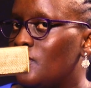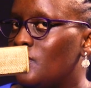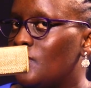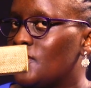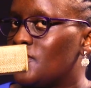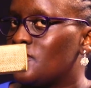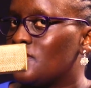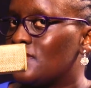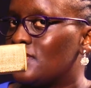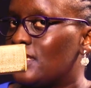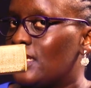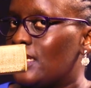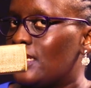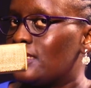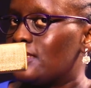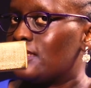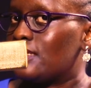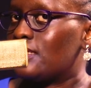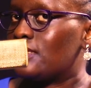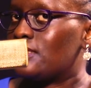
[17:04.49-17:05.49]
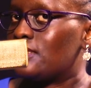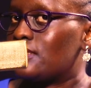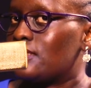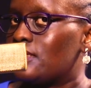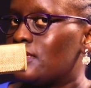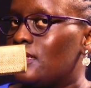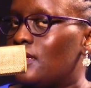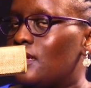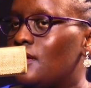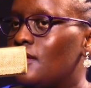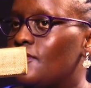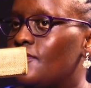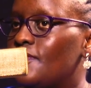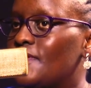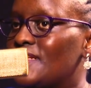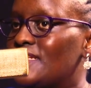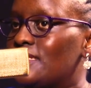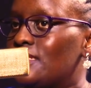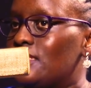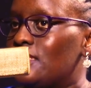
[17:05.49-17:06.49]
what you're saying is that
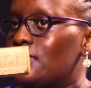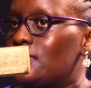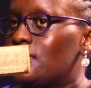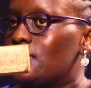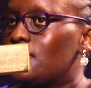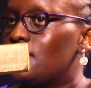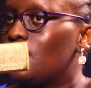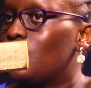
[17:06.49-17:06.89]
fertility